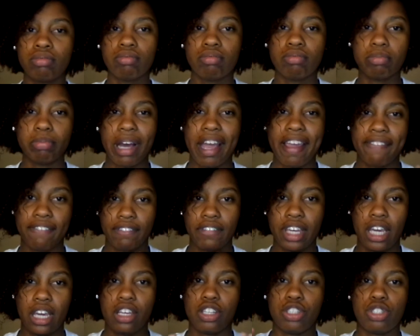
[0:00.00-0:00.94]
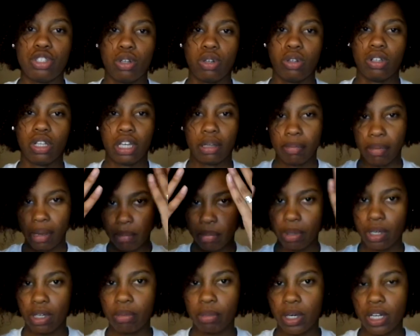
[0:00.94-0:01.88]
my face. So like my
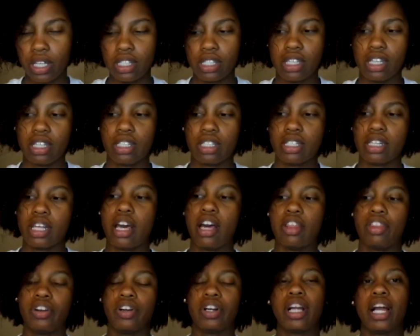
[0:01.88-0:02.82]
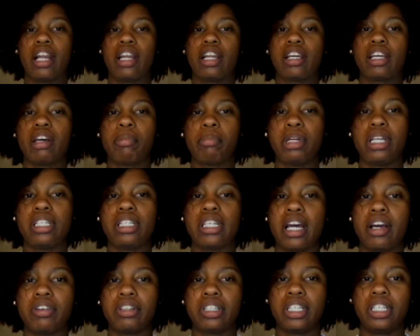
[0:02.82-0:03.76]
perm rod sets now, they're kind of coming
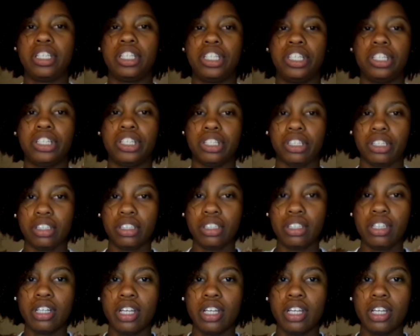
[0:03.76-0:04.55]
down here.